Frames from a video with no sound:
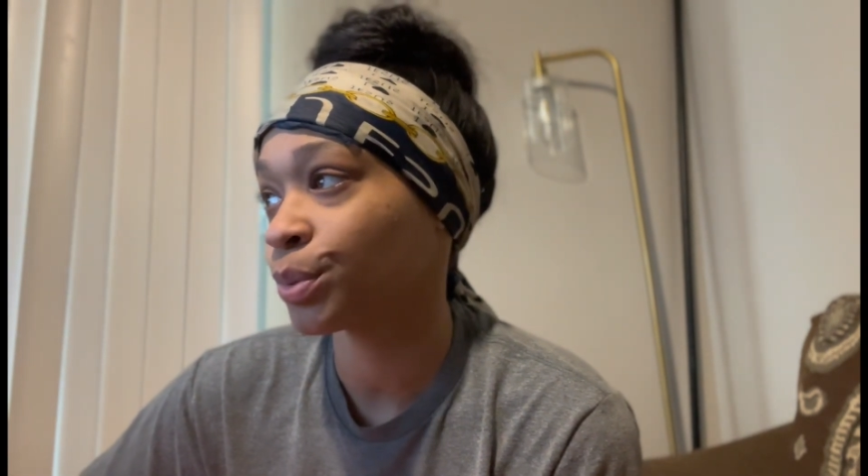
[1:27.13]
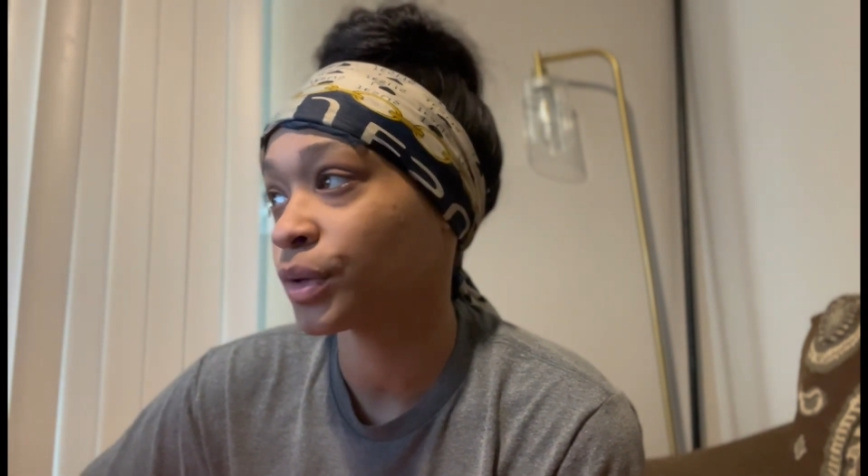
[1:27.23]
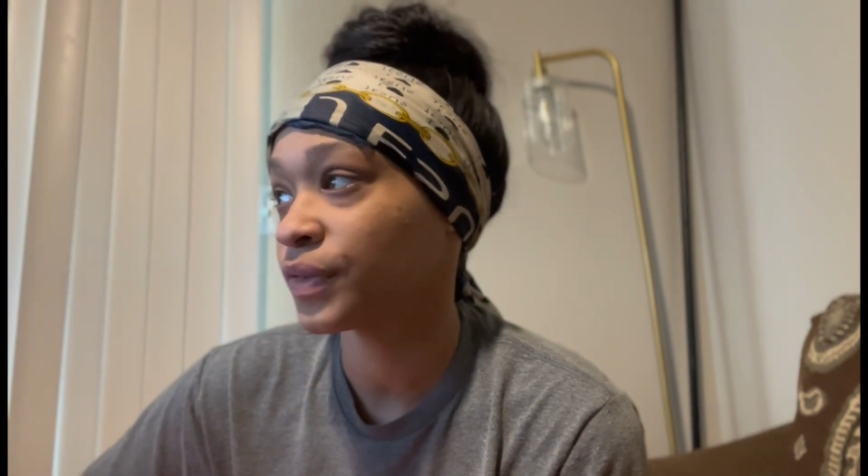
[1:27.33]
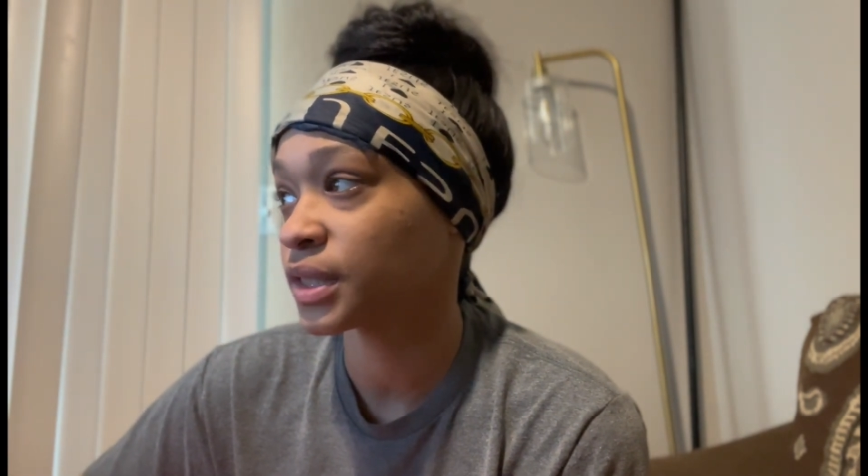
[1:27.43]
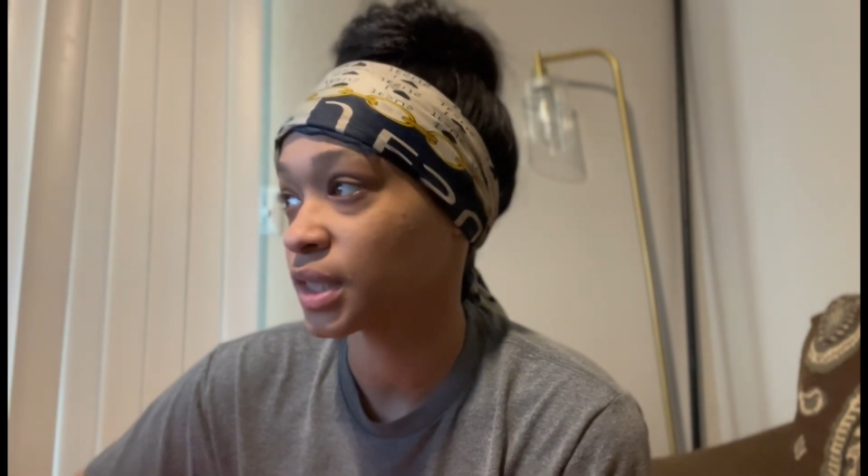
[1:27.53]

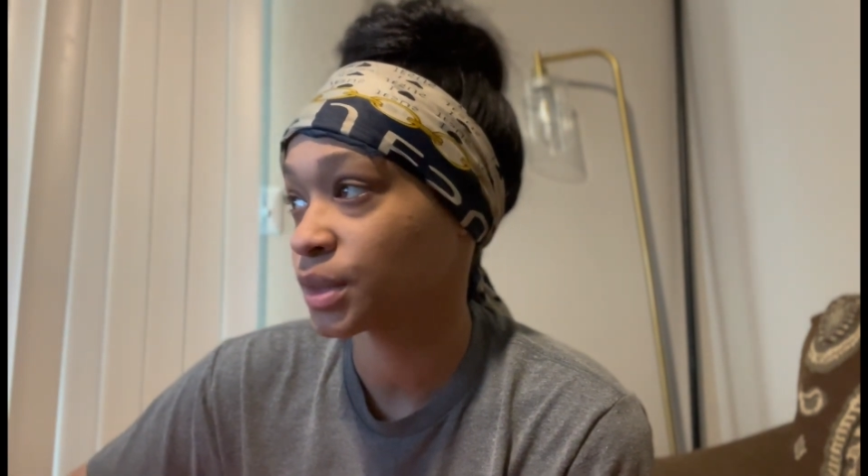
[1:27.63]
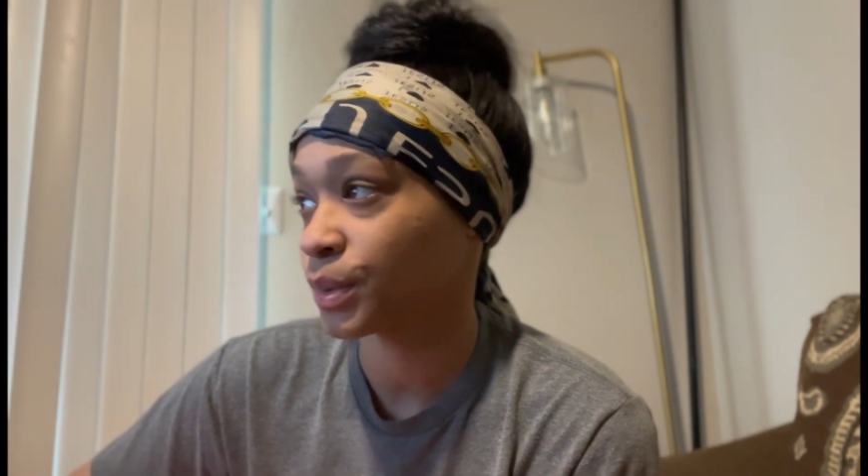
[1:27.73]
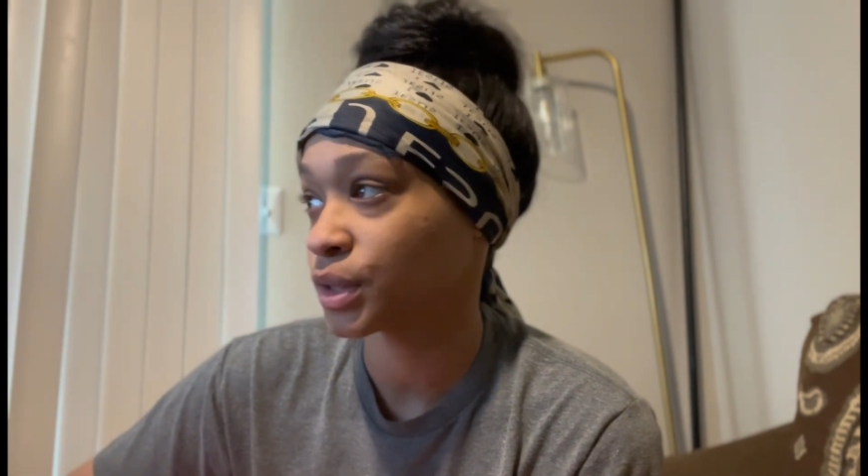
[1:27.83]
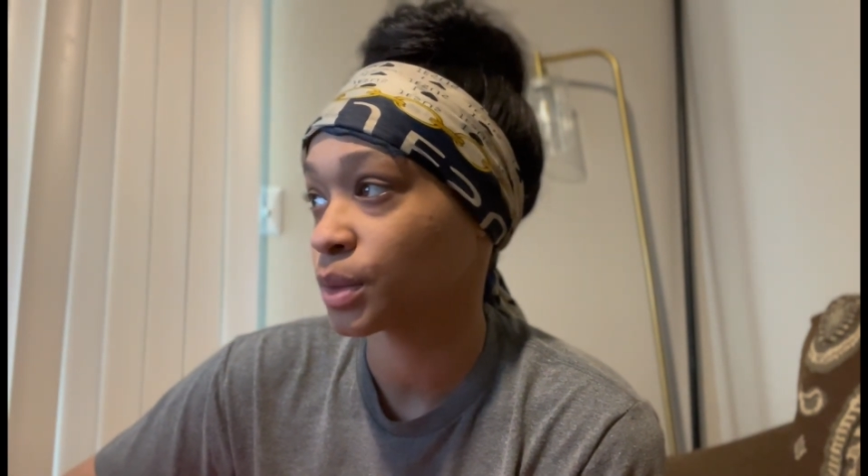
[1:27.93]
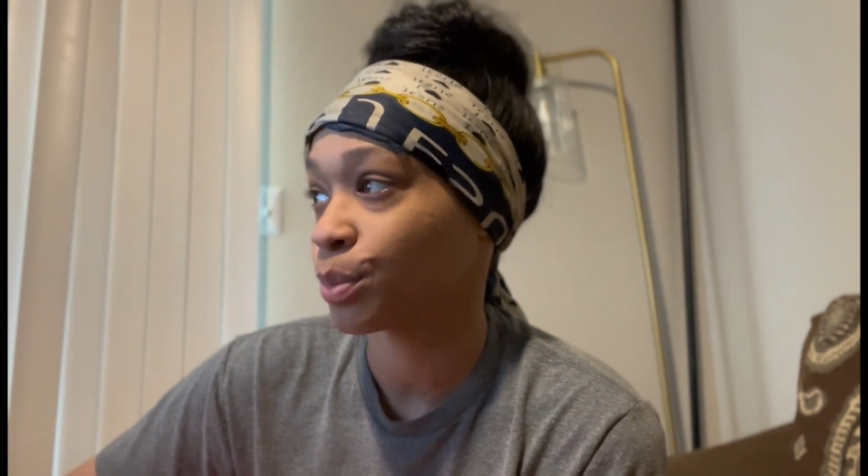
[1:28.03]
previous
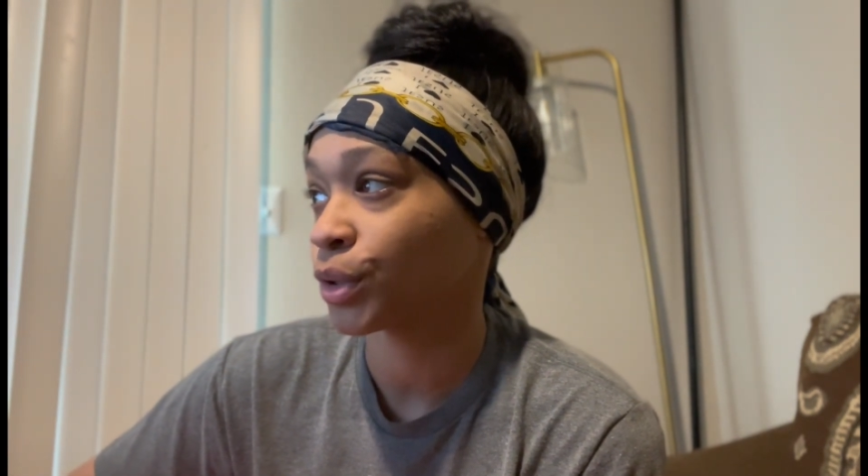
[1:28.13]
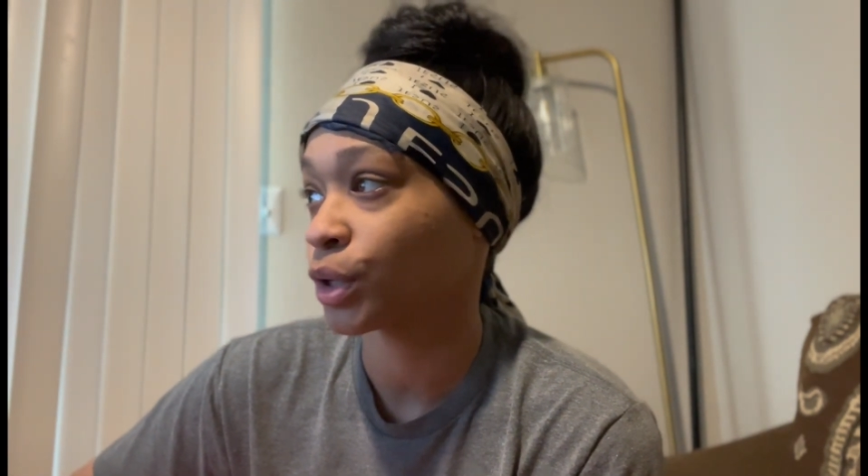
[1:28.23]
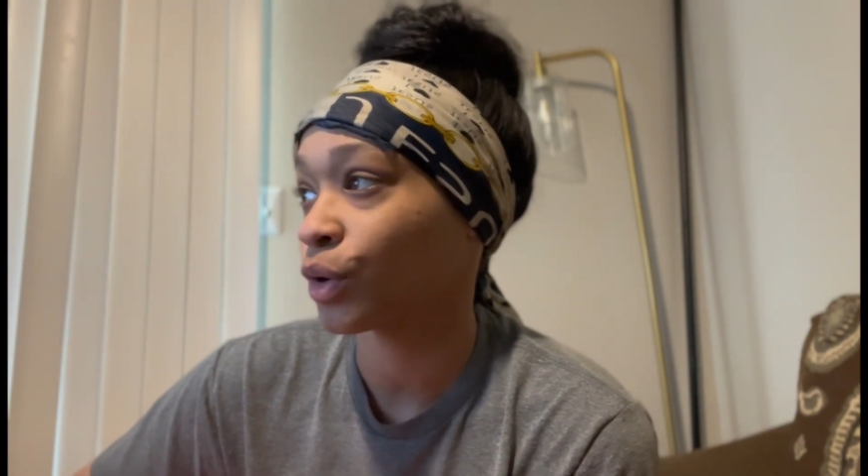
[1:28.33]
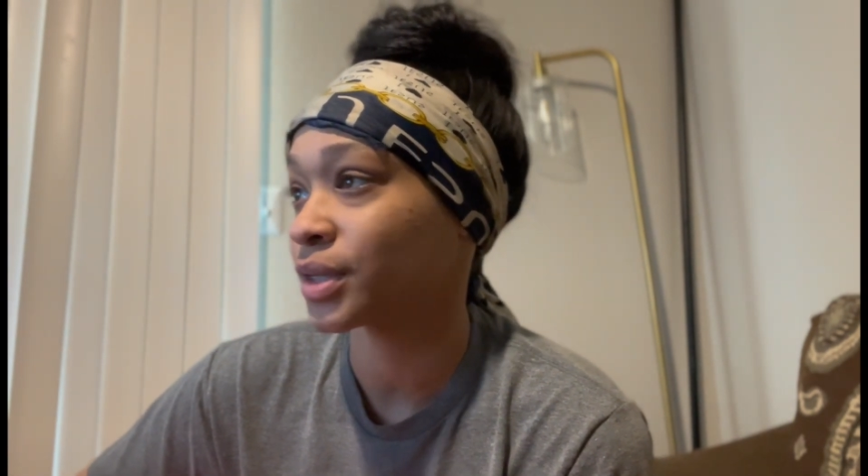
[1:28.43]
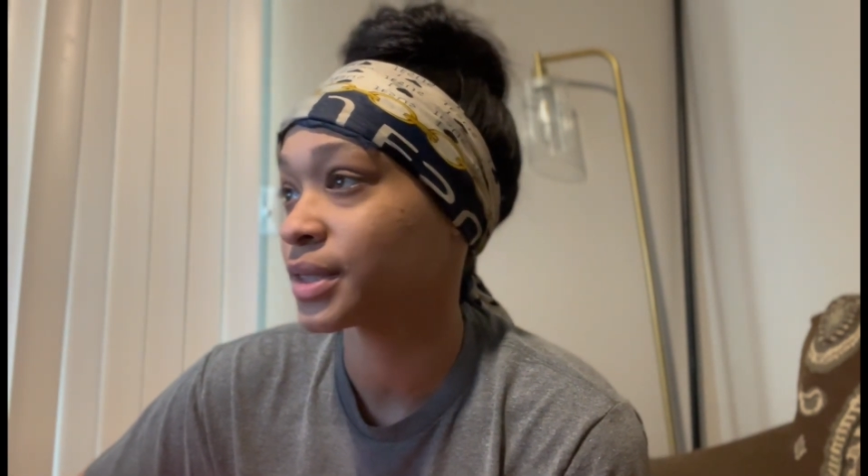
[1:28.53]
experience
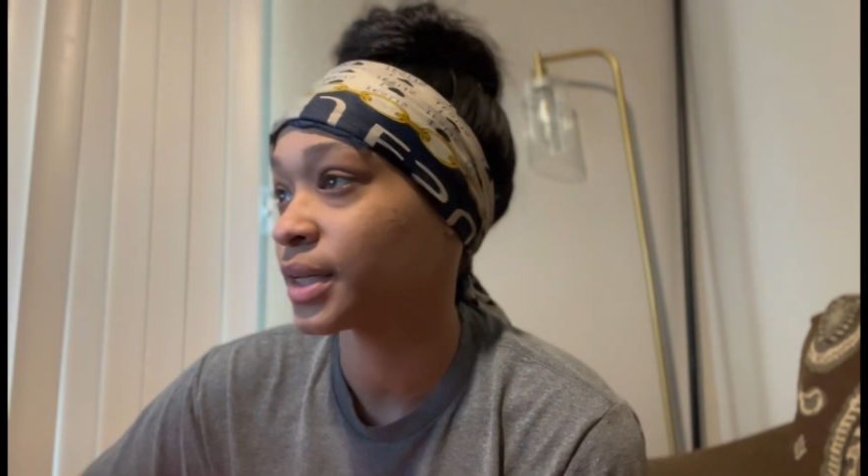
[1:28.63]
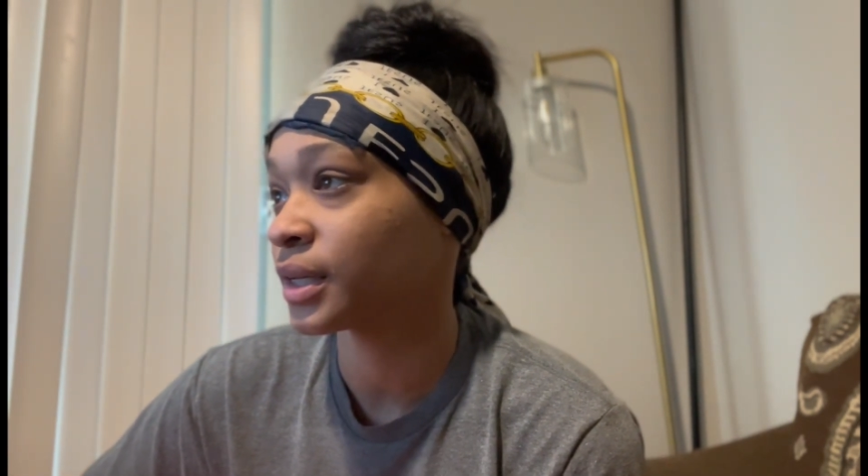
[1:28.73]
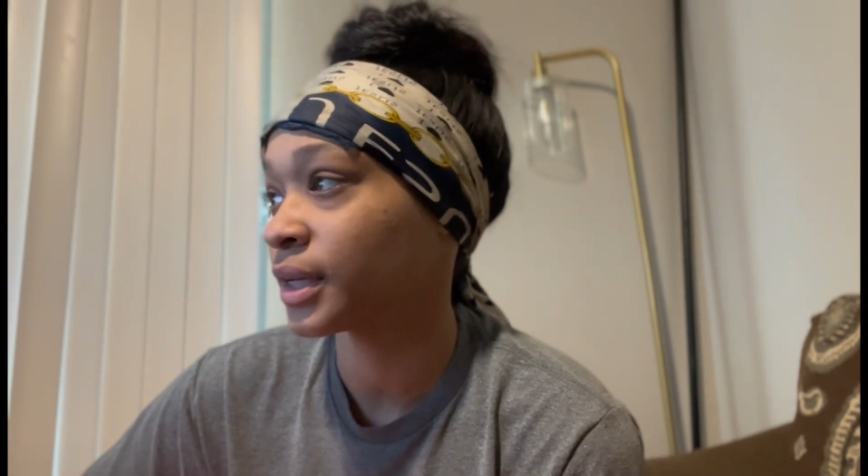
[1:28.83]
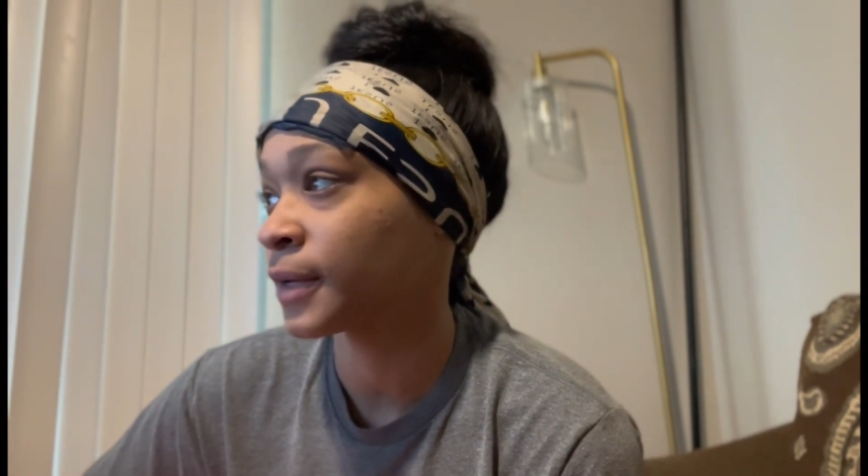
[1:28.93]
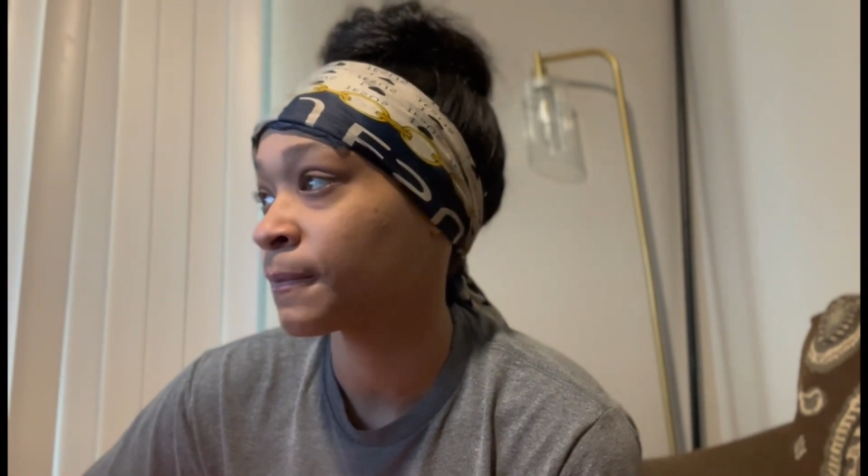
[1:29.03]
supporting or
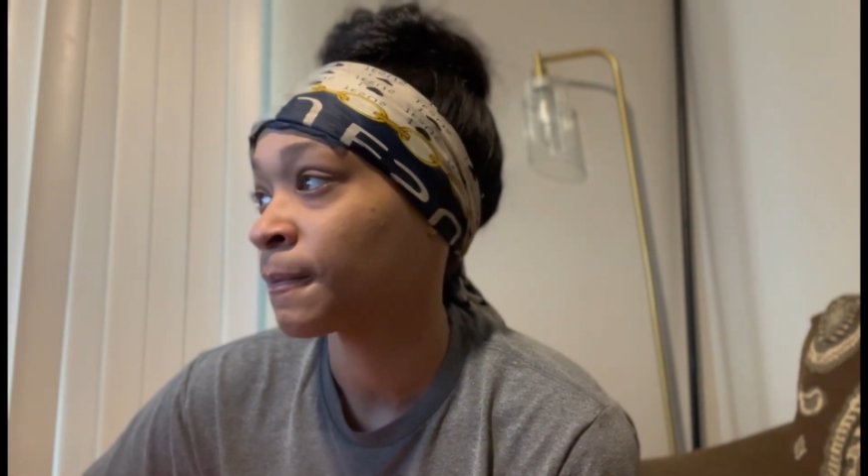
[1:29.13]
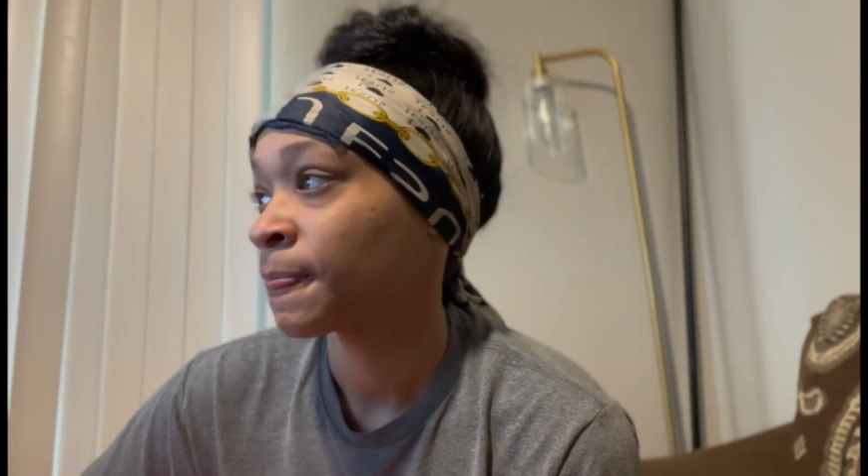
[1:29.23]
selling